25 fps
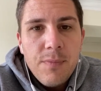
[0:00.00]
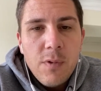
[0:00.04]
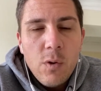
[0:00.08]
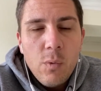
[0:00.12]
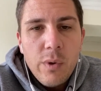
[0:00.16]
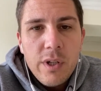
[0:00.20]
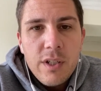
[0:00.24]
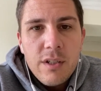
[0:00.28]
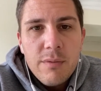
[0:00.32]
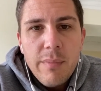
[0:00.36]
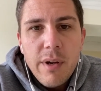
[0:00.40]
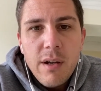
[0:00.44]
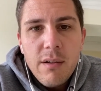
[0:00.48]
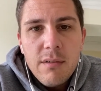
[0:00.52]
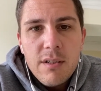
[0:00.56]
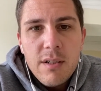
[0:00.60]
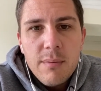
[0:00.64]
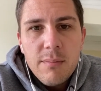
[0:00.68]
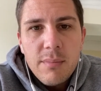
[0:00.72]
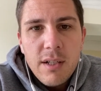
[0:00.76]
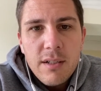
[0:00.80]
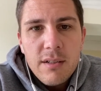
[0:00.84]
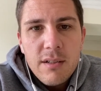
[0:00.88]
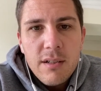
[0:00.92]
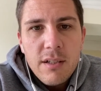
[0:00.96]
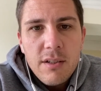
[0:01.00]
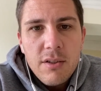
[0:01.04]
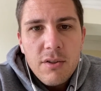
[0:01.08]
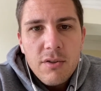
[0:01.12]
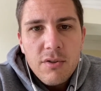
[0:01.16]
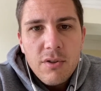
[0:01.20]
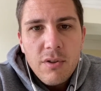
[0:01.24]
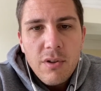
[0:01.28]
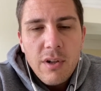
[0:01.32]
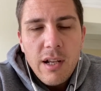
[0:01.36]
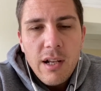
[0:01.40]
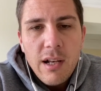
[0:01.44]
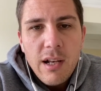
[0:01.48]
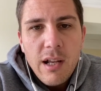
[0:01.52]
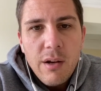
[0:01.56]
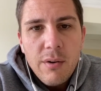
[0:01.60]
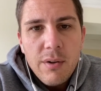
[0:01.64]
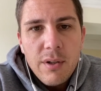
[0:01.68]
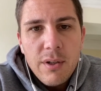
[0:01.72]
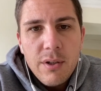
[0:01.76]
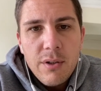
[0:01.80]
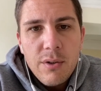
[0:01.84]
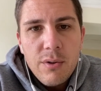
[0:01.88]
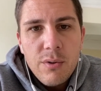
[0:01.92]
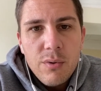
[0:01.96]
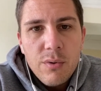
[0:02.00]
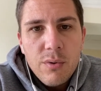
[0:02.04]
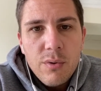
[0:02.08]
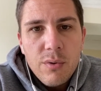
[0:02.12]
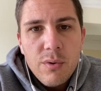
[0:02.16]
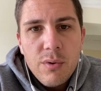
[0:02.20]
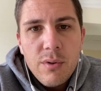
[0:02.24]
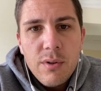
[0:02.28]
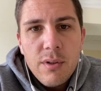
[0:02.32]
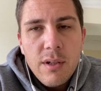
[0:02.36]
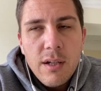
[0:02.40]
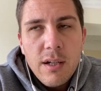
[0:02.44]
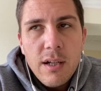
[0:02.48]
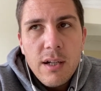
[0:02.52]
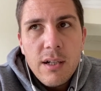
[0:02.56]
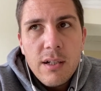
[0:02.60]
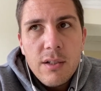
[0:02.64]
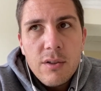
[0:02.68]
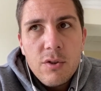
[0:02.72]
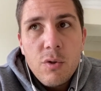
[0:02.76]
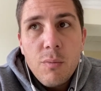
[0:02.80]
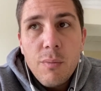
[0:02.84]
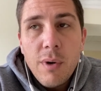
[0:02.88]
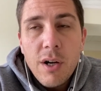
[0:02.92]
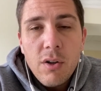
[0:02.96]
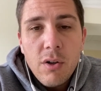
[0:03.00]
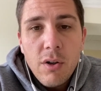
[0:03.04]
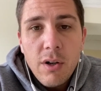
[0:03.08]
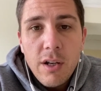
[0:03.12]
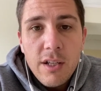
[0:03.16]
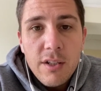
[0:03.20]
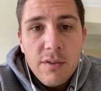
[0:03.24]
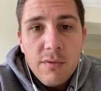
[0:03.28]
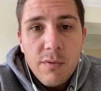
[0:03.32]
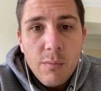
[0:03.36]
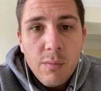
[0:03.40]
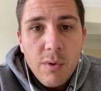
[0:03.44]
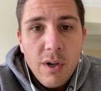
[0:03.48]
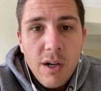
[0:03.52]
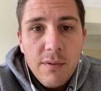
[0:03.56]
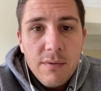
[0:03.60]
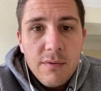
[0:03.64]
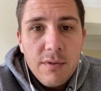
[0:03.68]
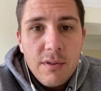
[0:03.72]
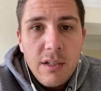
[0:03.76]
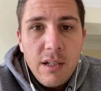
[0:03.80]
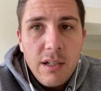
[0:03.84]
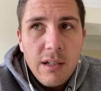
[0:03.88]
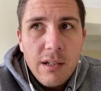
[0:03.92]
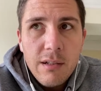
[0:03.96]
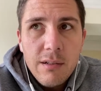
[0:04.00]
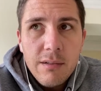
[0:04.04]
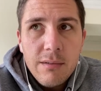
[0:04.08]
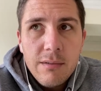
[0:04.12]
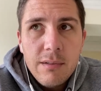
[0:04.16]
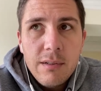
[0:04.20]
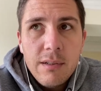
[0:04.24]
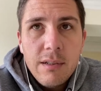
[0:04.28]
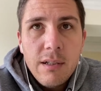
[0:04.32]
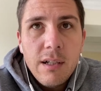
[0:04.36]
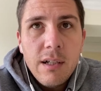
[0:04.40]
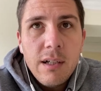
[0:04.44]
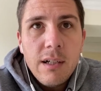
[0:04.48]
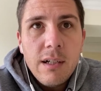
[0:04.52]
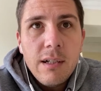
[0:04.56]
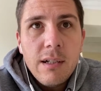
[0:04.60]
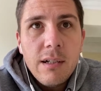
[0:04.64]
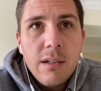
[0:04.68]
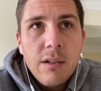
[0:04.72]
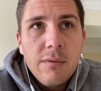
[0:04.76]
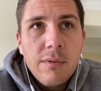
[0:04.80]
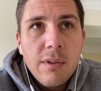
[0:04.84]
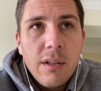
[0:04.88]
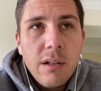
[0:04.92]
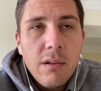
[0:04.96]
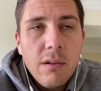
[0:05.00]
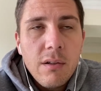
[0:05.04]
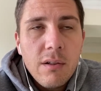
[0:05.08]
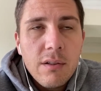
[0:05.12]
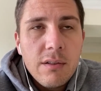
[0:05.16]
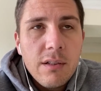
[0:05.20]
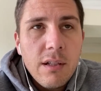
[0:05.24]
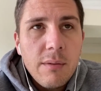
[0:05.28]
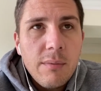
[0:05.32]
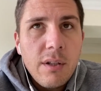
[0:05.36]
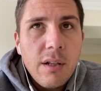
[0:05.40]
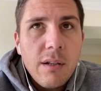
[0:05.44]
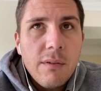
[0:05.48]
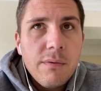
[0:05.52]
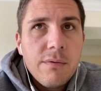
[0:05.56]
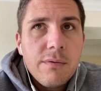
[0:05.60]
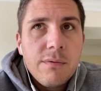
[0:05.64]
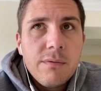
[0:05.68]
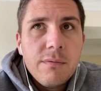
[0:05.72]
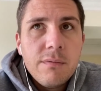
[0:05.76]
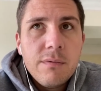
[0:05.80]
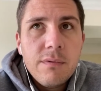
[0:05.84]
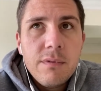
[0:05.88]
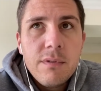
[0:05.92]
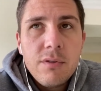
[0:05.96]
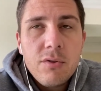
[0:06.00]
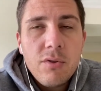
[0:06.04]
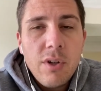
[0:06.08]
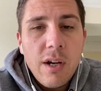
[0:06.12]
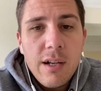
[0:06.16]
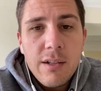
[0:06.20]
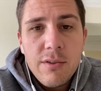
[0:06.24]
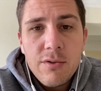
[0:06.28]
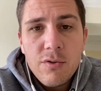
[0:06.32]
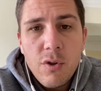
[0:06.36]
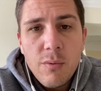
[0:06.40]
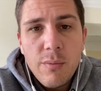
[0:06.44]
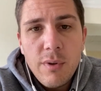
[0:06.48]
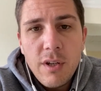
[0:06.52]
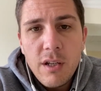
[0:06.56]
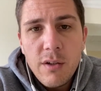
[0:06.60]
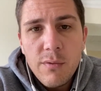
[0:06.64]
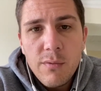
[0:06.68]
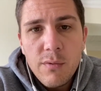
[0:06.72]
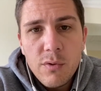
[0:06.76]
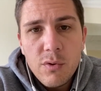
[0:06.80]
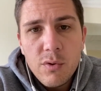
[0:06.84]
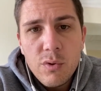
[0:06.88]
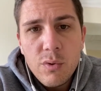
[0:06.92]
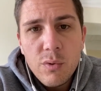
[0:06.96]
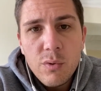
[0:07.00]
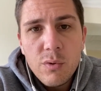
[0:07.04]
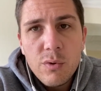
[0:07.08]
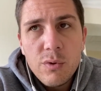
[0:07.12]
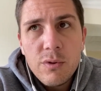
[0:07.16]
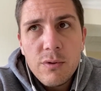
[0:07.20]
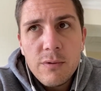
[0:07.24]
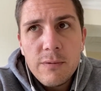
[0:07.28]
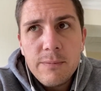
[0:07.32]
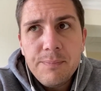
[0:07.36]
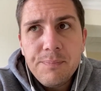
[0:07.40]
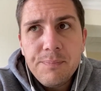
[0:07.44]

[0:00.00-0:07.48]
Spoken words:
which MailChimp doesn't necessarily allow you to do, to my knowledge, from what I've seen over the last, I've tried so many different tools.